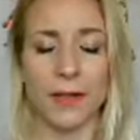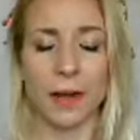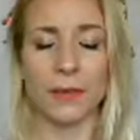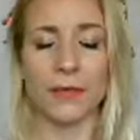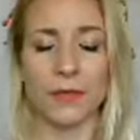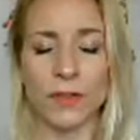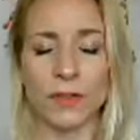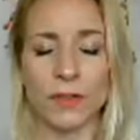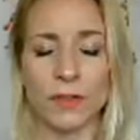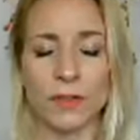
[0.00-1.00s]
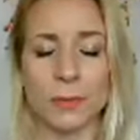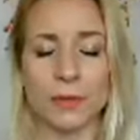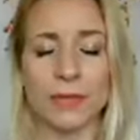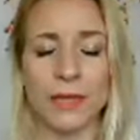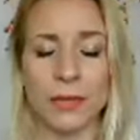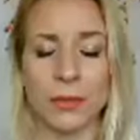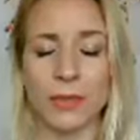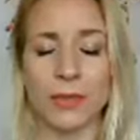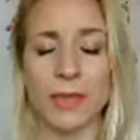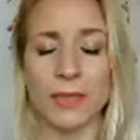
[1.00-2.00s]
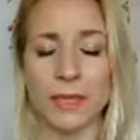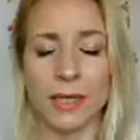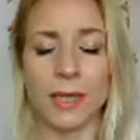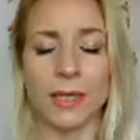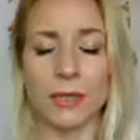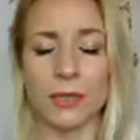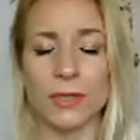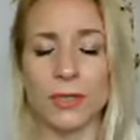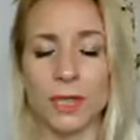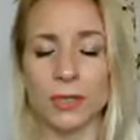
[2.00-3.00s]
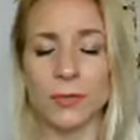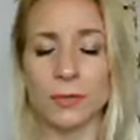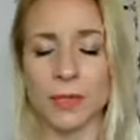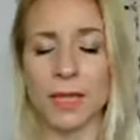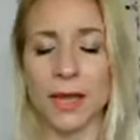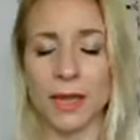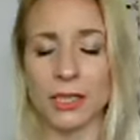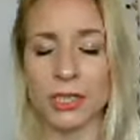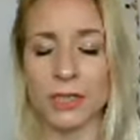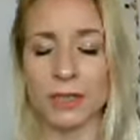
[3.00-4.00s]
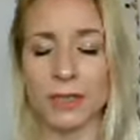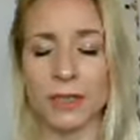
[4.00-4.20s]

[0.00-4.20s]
How it feels to be really authentic in your sexual connection,